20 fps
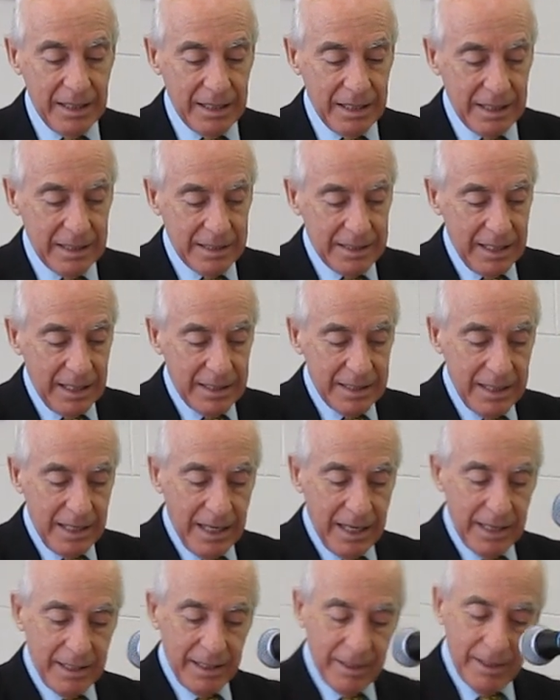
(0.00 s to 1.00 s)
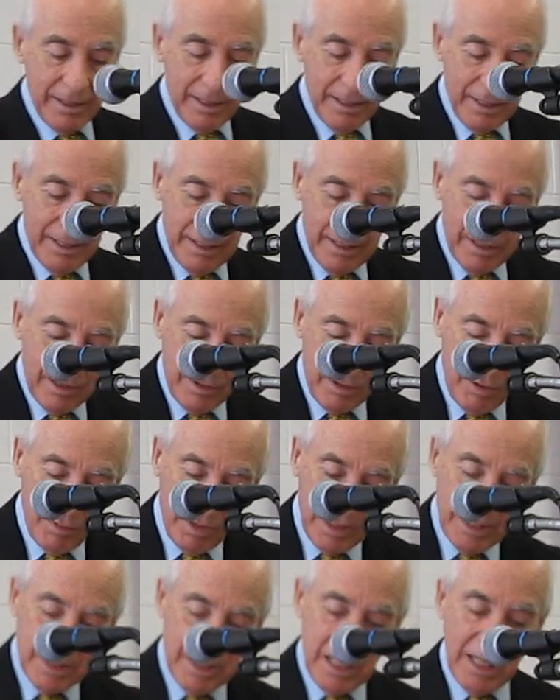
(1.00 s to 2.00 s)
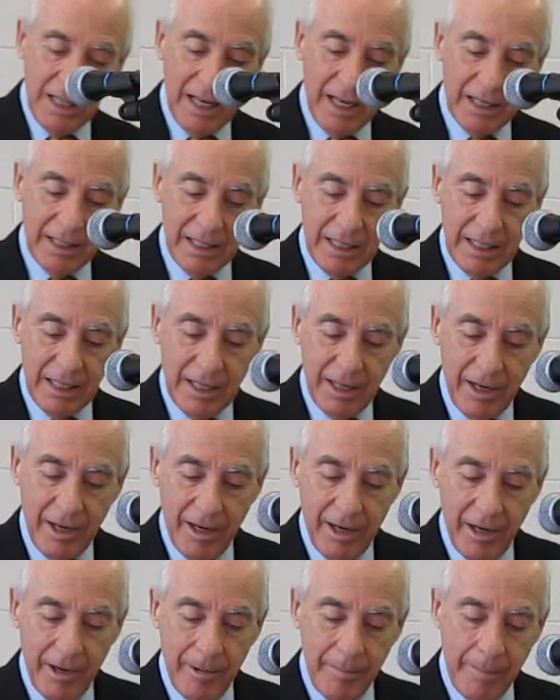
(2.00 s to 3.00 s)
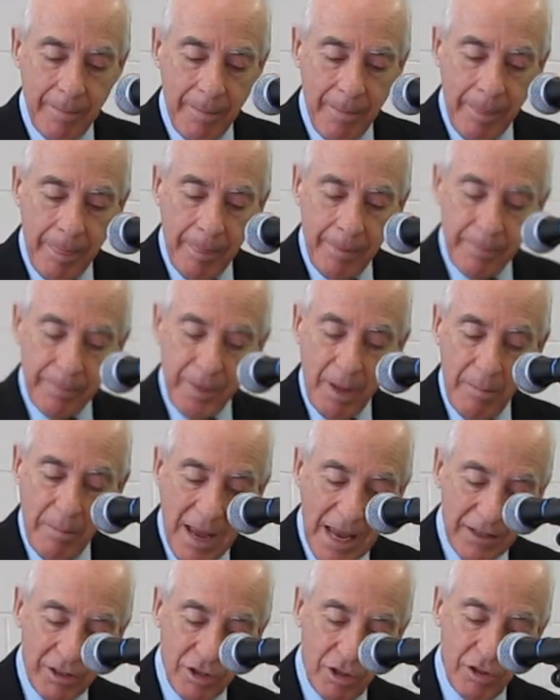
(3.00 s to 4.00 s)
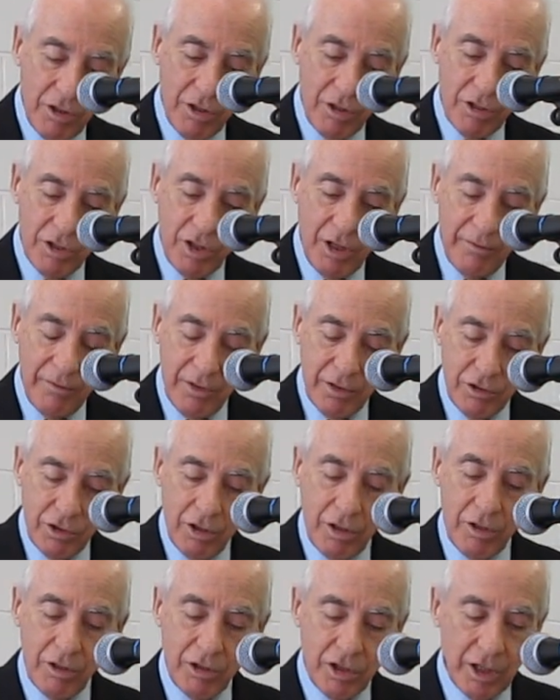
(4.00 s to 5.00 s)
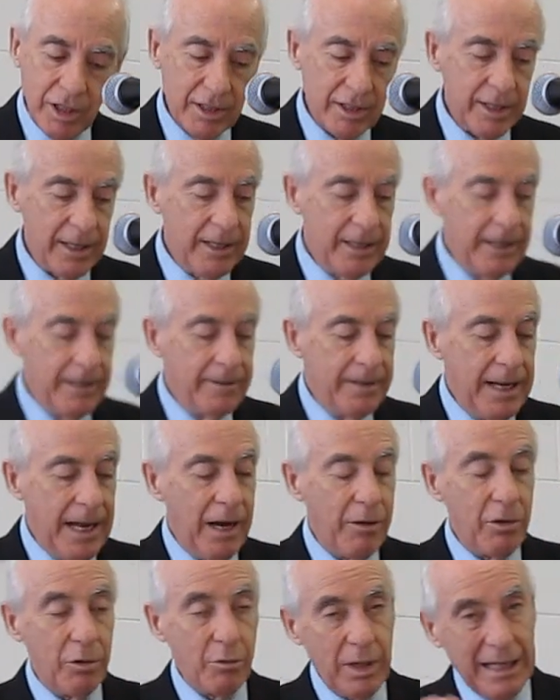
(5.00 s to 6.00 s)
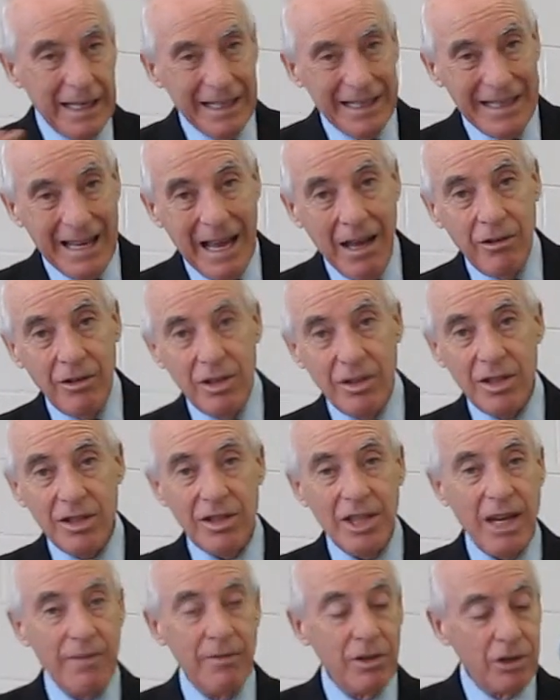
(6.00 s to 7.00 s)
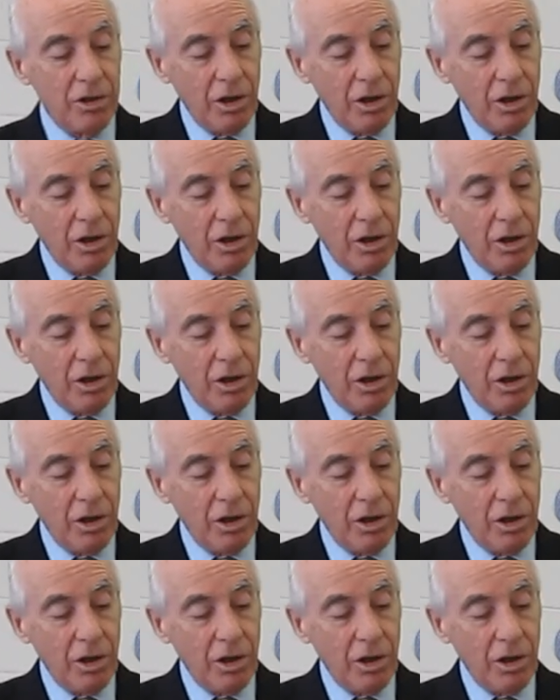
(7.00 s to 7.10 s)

He says that. So we see that the, uh, um, the messengers of the churches. Now, when we get down to the seven